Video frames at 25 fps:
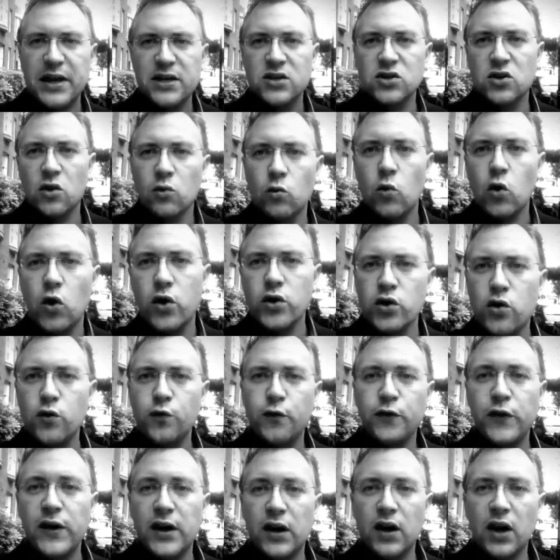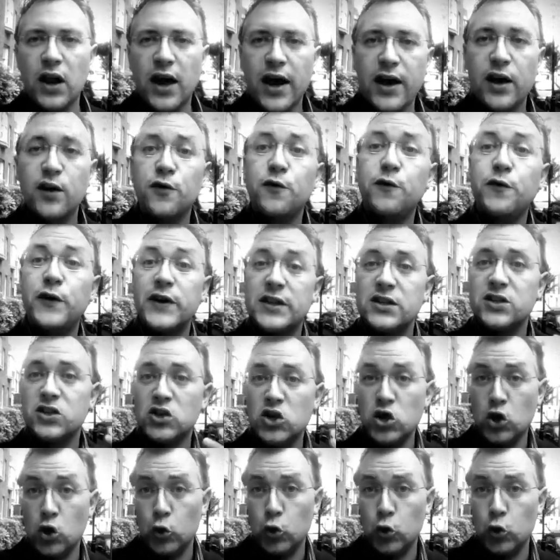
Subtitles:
based on what you feel like fits